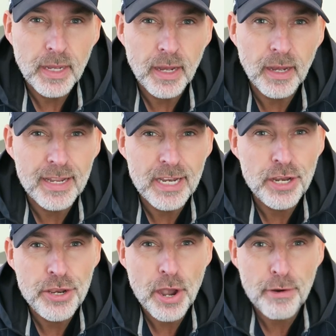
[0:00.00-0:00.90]

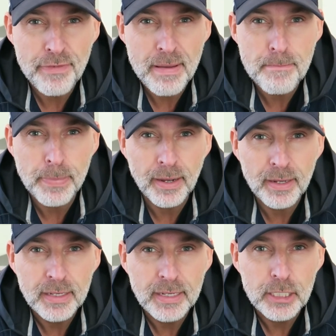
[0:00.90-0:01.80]
November
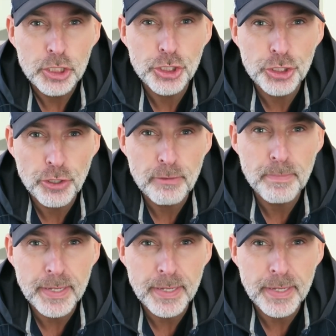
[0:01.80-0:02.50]
should